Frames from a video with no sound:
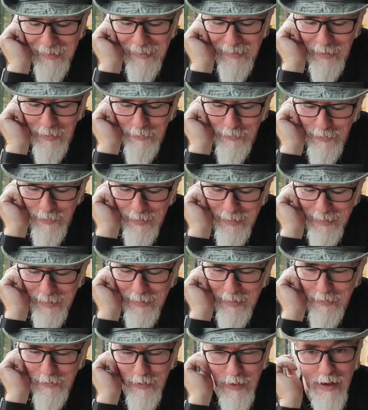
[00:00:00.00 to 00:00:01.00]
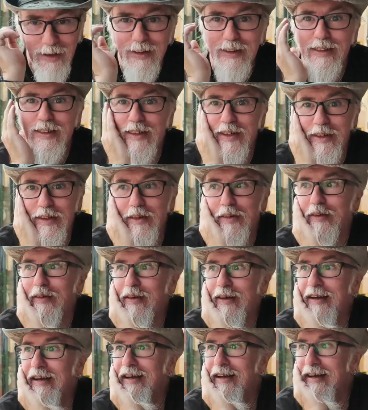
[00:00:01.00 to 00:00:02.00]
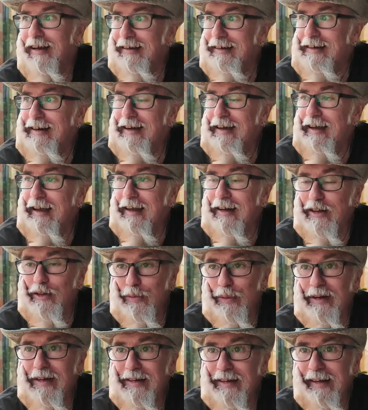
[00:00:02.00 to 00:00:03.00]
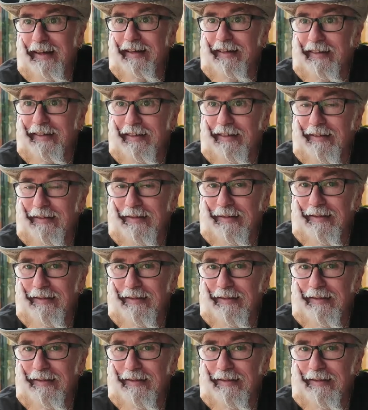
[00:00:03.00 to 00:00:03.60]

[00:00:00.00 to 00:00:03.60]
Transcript: I love the daily vlogs too, and it's been daily.